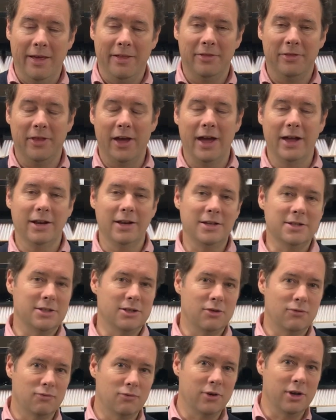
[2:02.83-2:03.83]
That is
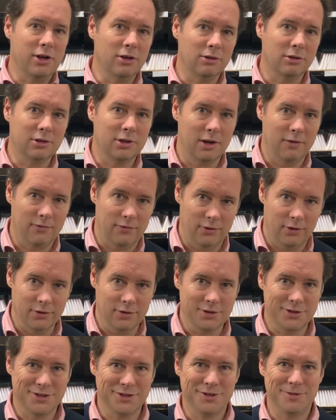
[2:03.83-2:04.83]
the real
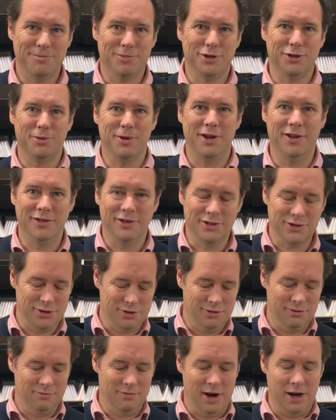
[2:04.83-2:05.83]
difference between the
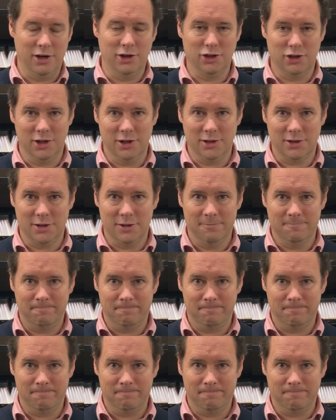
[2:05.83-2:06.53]
two ranges.